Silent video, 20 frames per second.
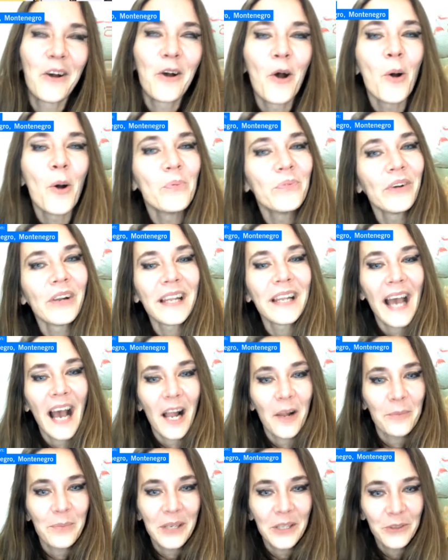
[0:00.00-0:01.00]
hopefully
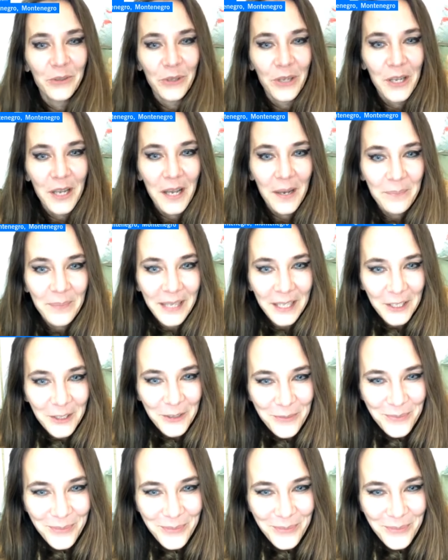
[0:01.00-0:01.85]
I'll be doing a bit